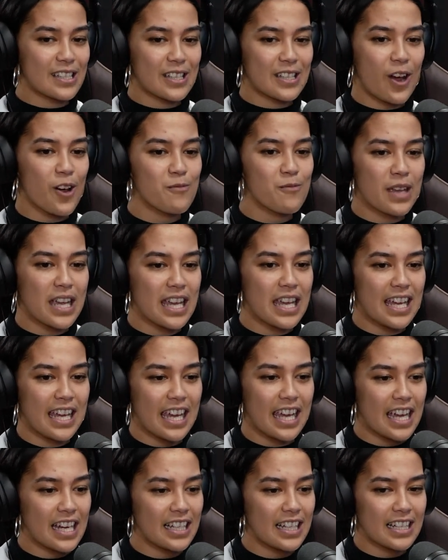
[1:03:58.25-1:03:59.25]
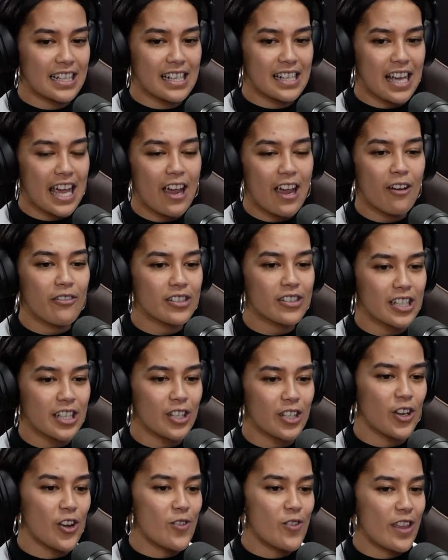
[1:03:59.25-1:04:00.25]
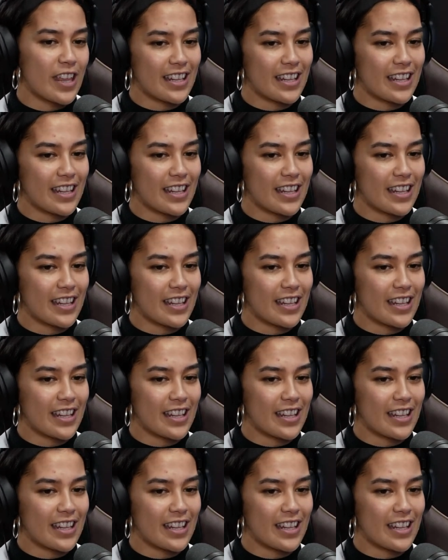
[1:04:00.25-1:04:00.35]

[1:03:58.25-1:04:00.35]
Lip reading: Toby, he obviously knew